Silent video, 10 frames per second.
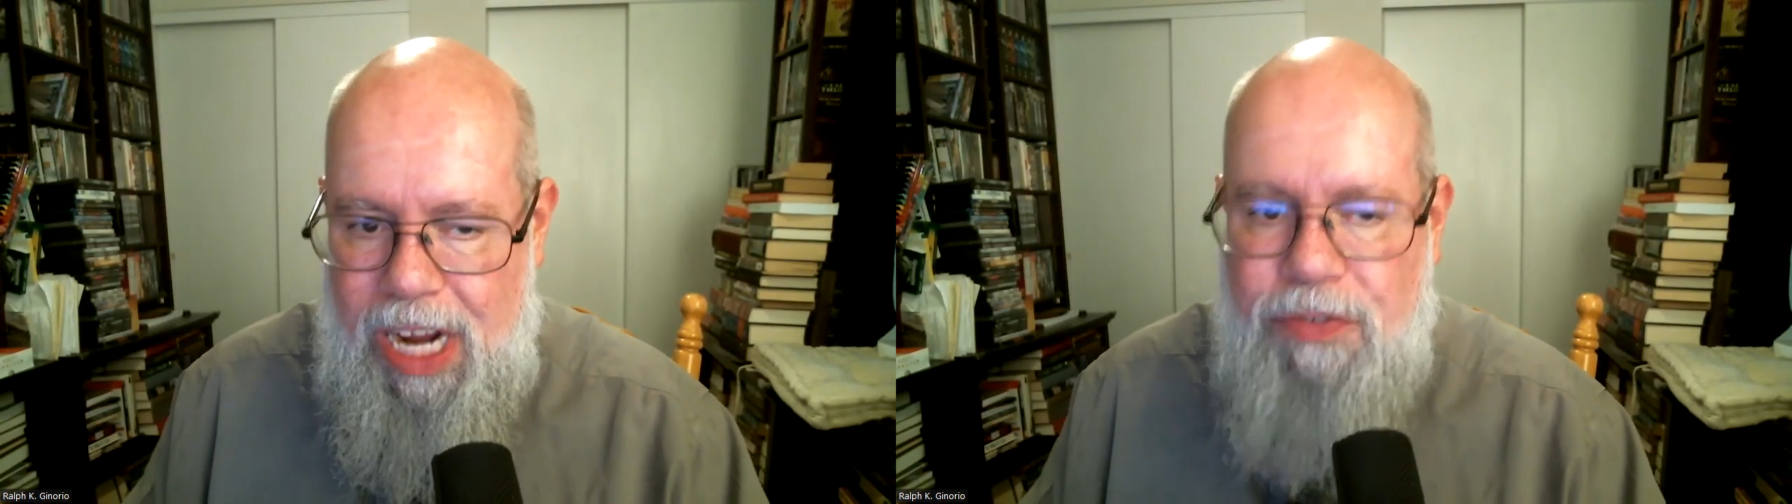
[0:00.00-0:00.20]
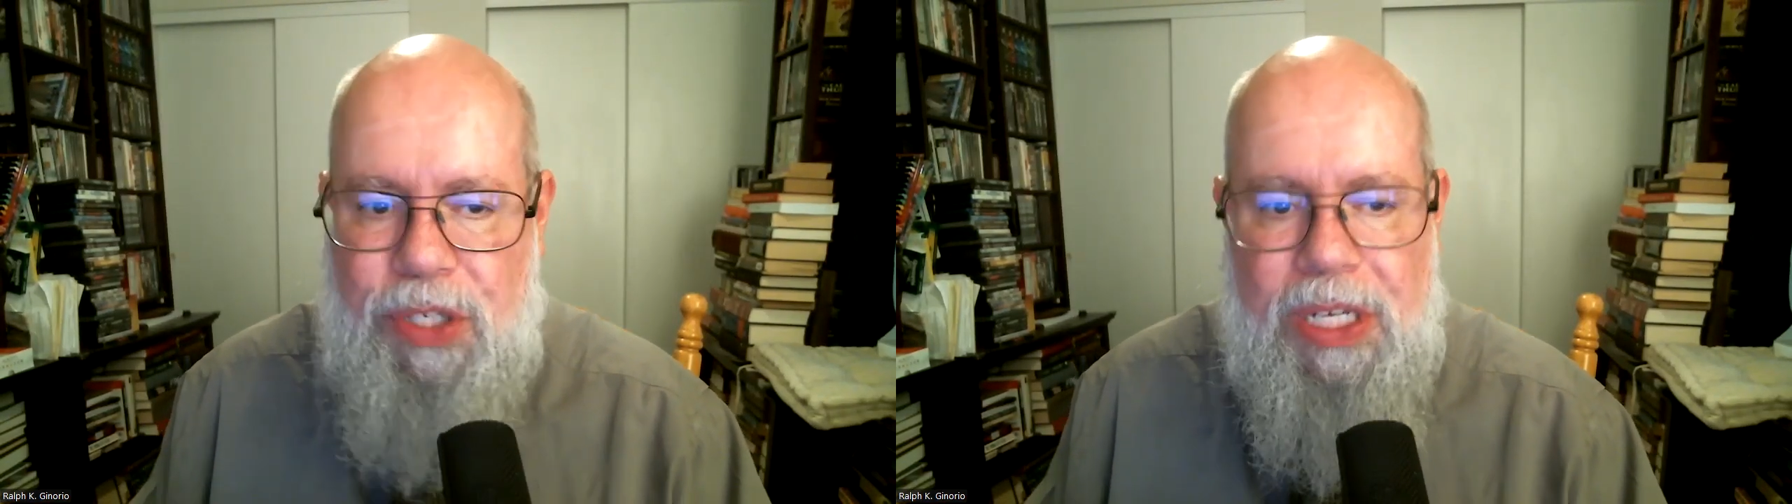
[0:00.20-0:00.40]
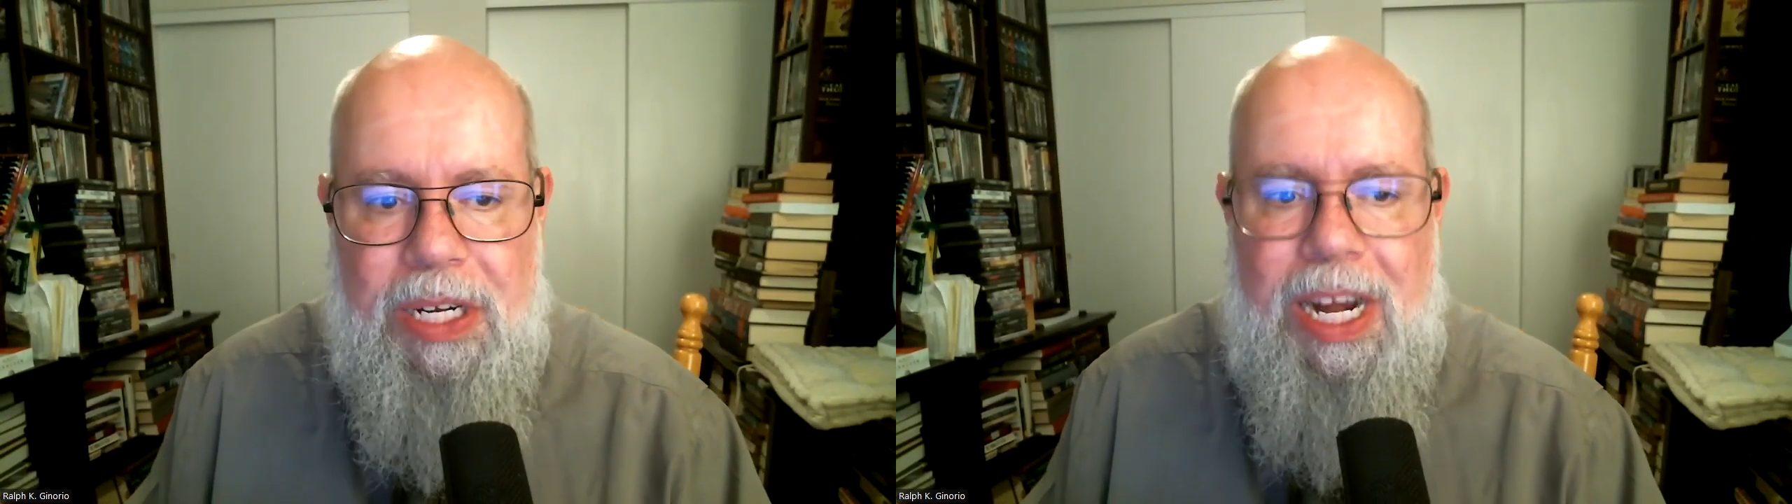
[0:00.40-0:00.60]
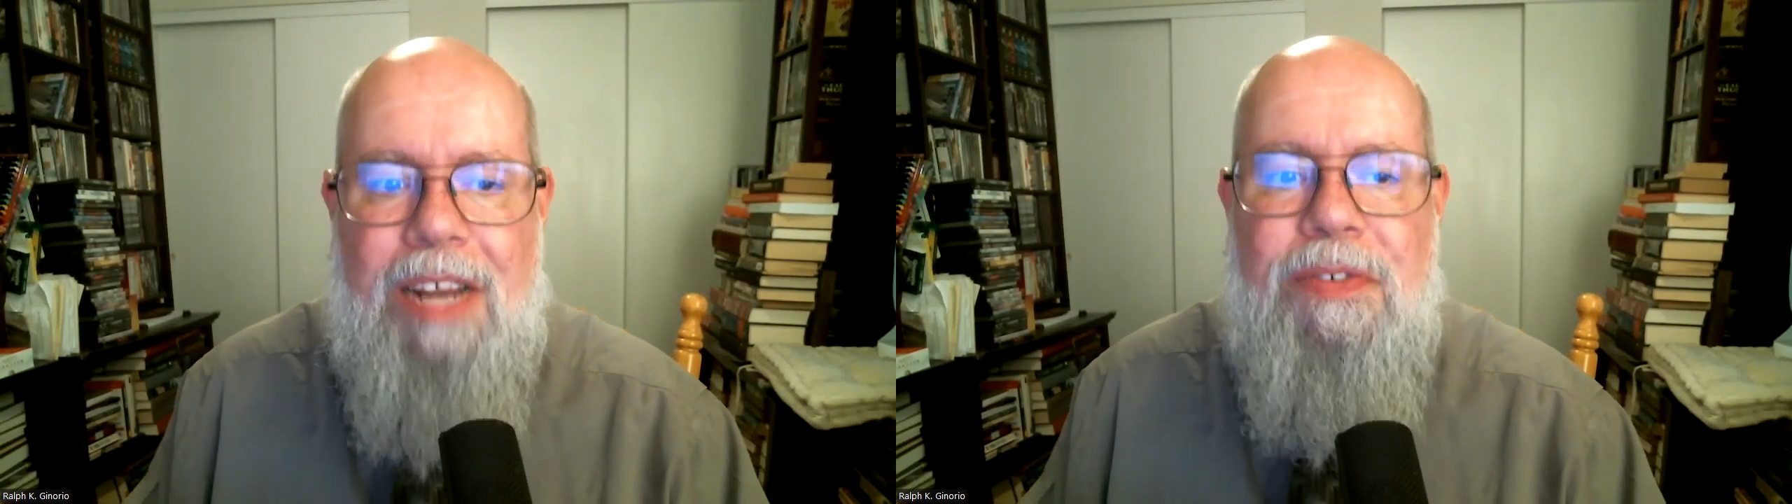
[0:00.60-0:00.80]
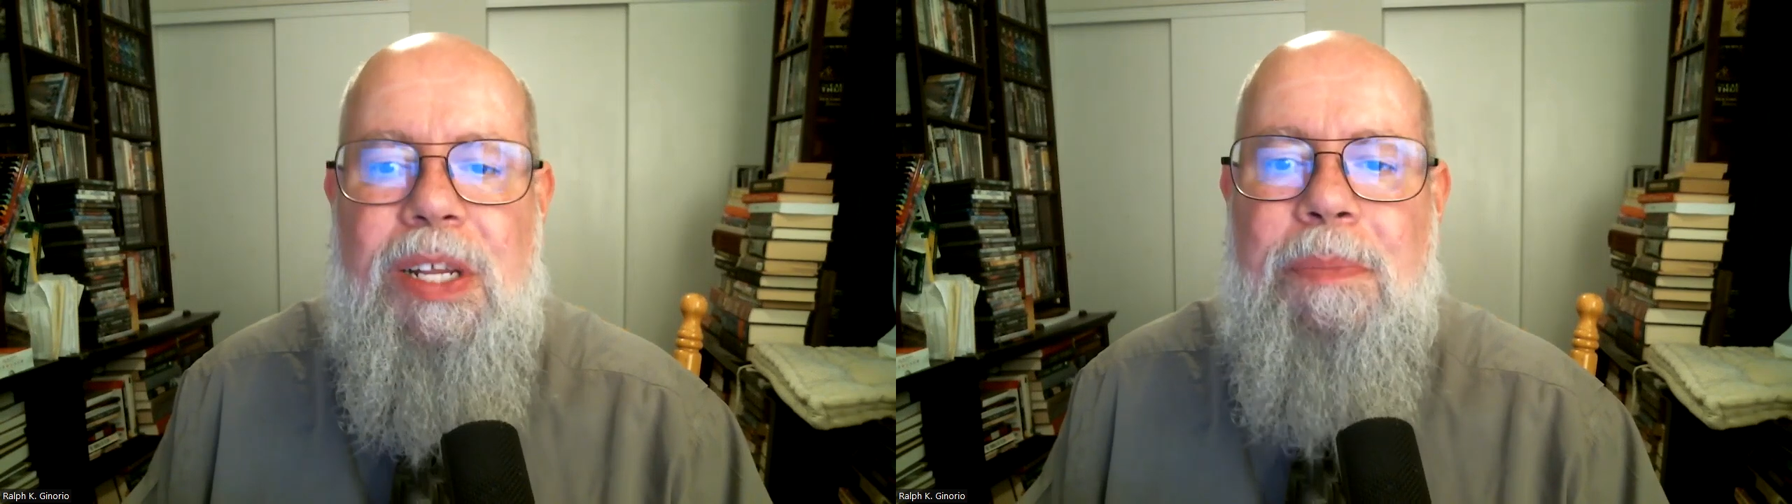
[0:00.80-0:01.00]
if she didn't
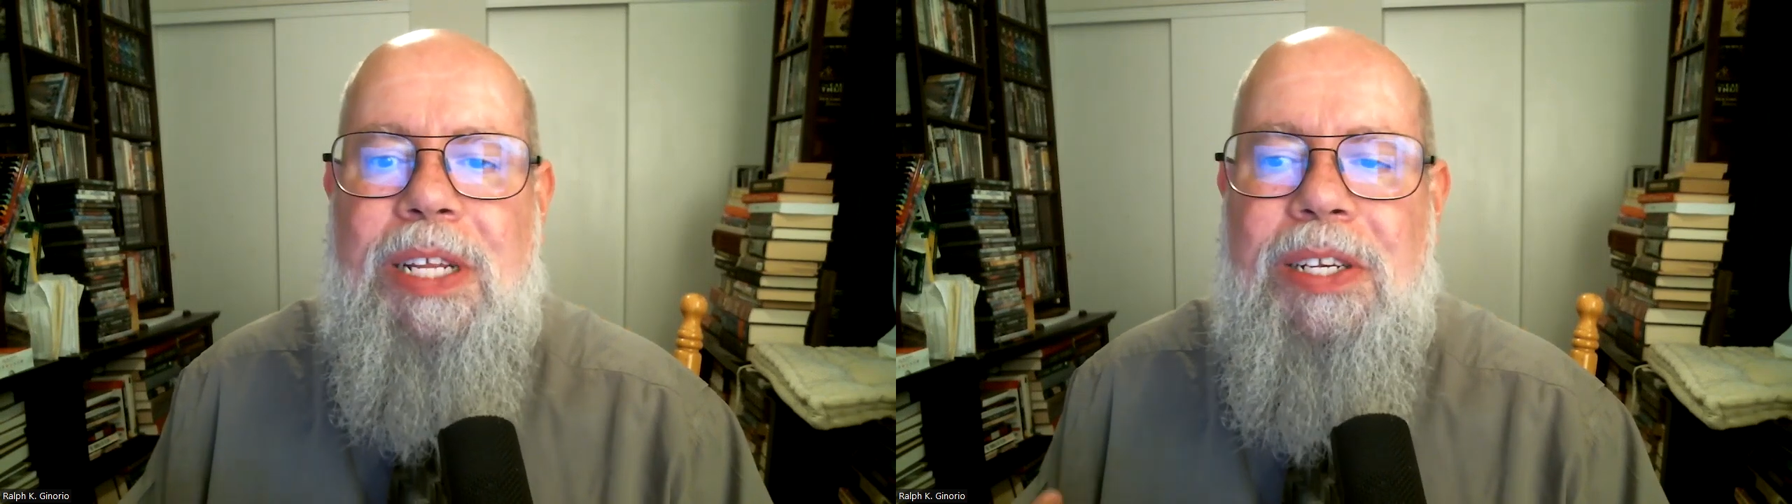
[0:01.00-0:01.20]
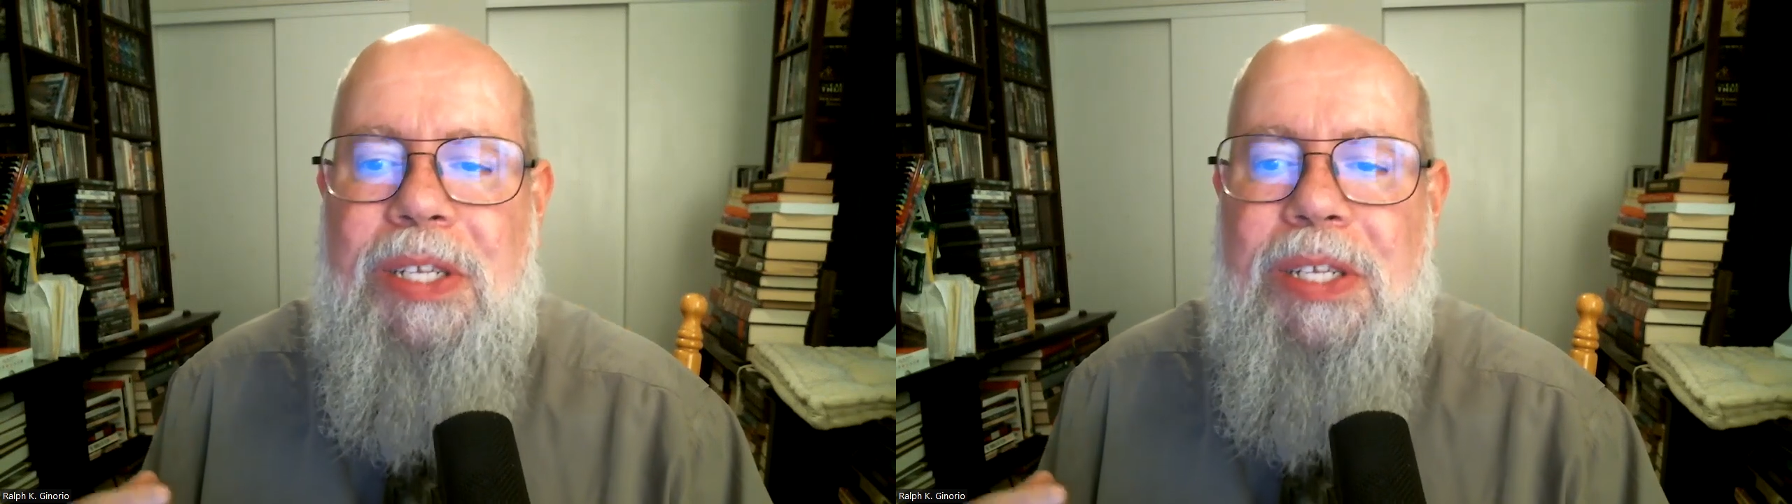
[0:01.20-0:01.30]
have something